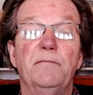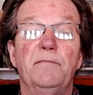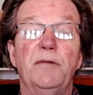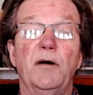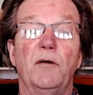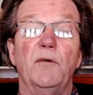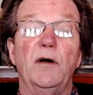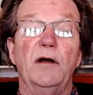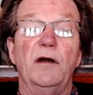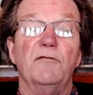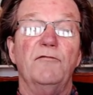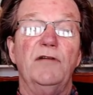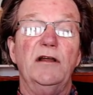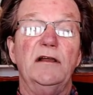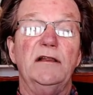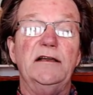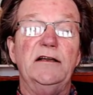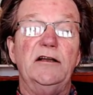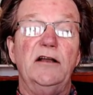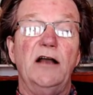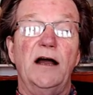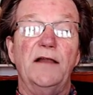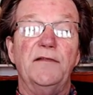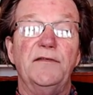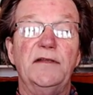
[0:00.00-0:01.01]
But what really
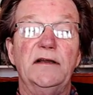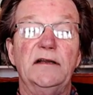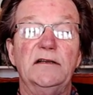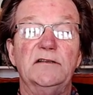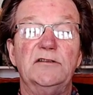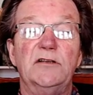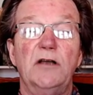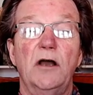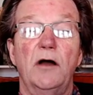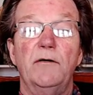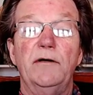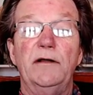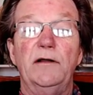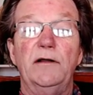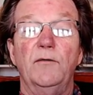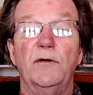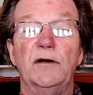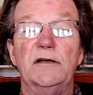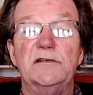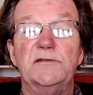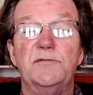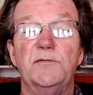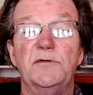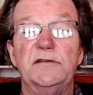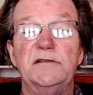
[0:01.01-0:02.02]
got things going
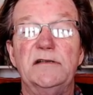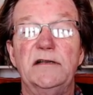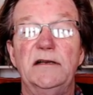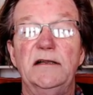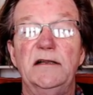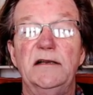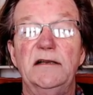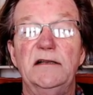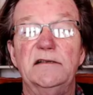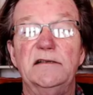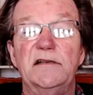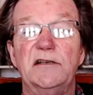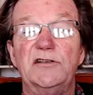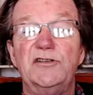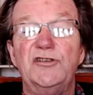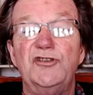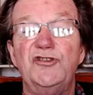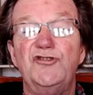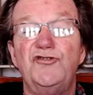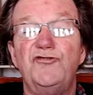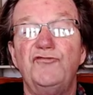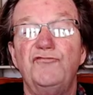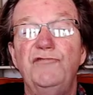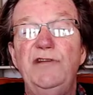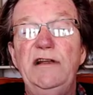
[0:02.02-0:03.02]
was that it is
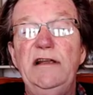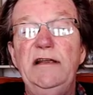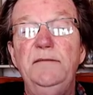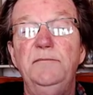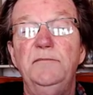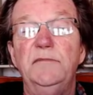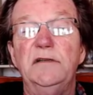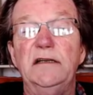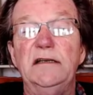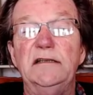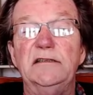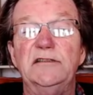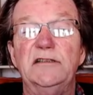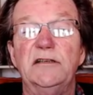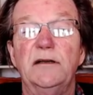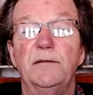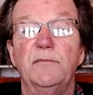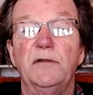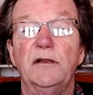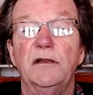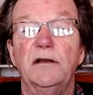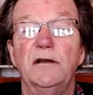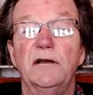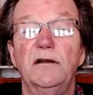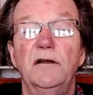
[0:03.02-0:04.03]
extremely
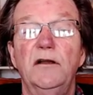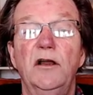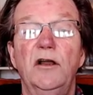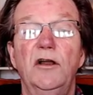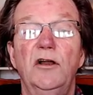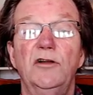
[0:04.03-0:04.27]
similar